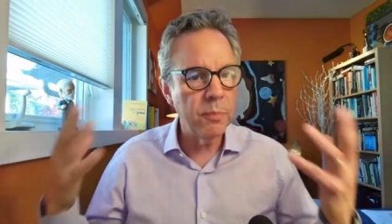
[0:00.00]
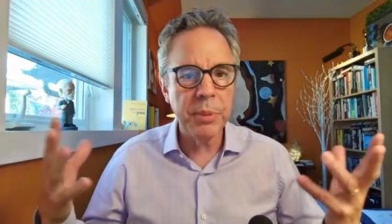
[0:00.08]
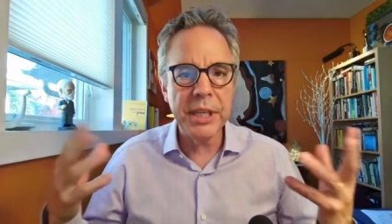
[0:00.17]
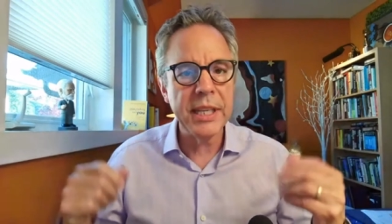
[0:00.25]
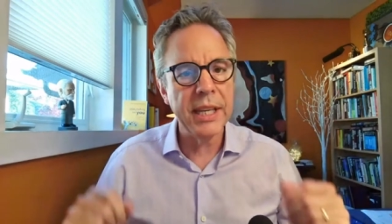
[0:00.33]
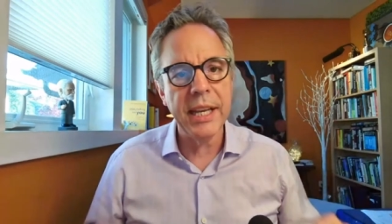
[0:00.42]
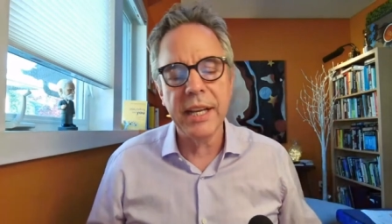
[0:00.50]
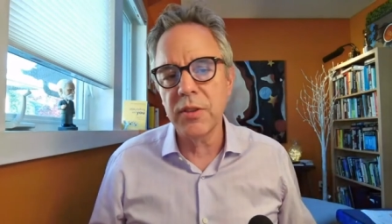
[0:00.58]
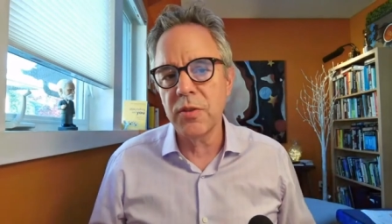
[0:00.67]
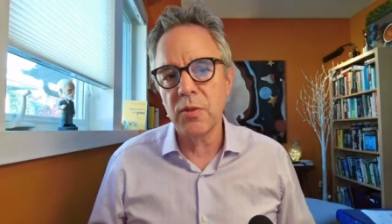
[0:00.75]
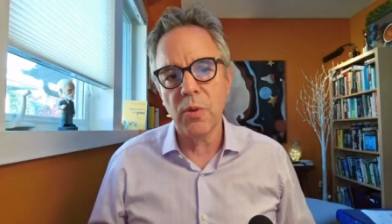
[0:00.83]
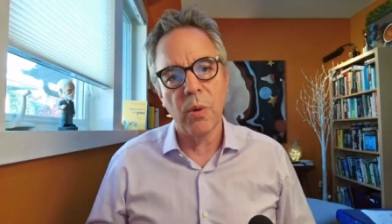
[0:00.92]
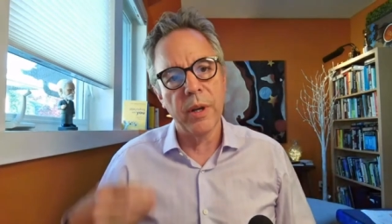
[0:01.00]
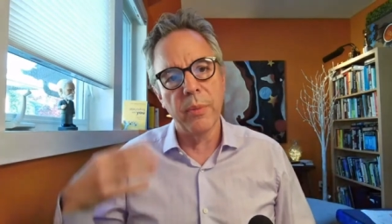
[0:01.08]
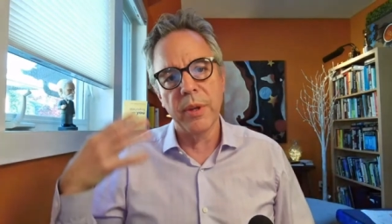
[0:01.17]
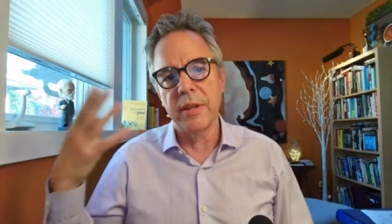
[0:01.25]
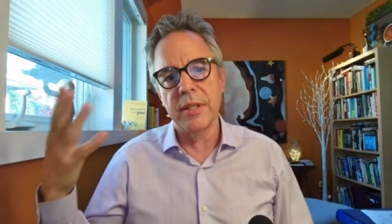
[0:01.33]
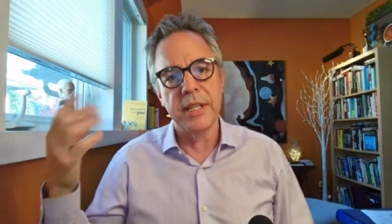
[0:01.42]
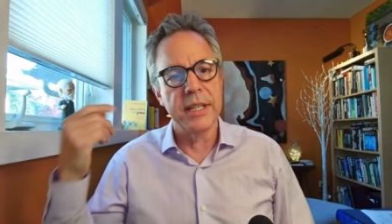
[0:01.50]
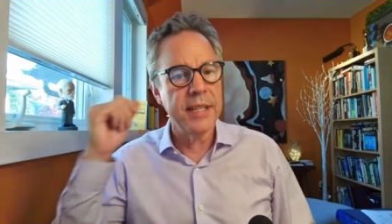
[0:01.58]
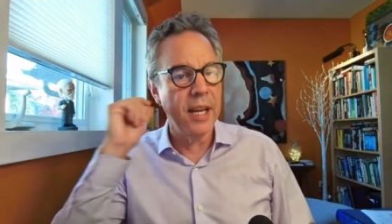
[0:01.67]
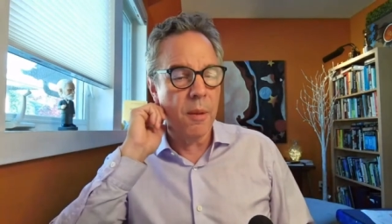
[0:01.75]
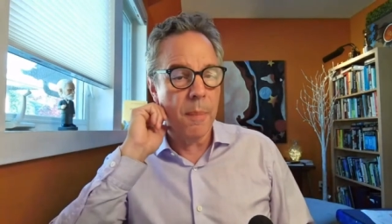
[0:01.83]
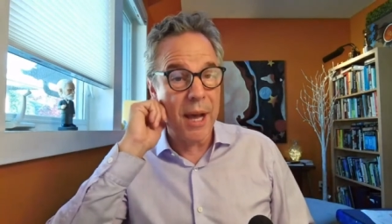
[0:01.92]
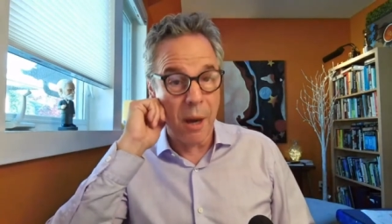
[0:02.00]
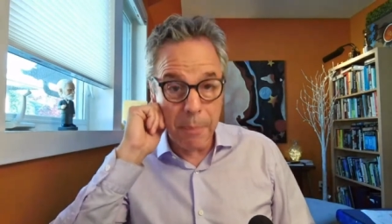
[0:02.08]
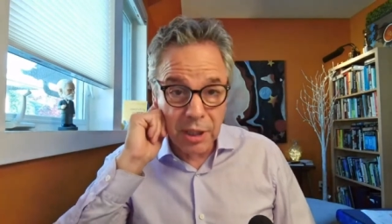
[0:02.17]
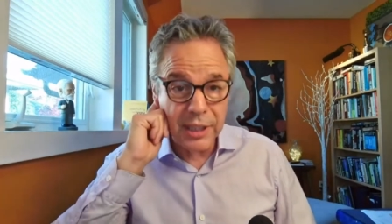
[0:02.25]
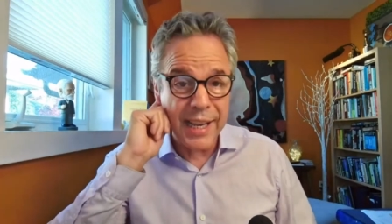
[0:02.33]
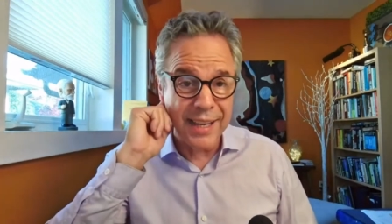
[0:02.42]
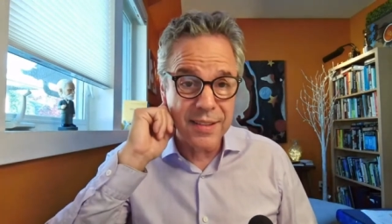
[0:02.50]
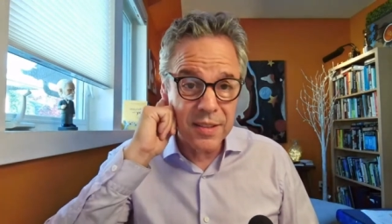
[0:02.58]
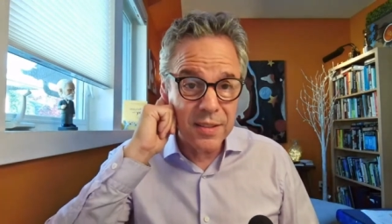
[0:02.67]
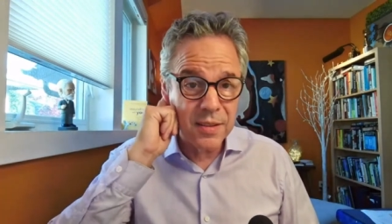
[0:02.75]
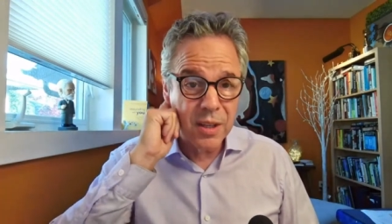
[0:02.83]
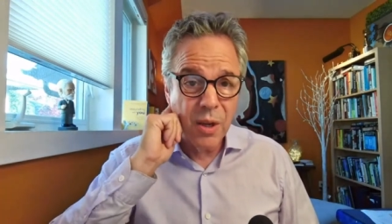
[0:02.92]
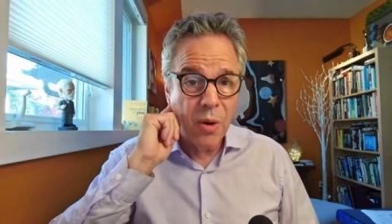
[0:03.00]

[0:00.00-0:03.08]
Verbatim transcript: Beginning a story with a detail about a place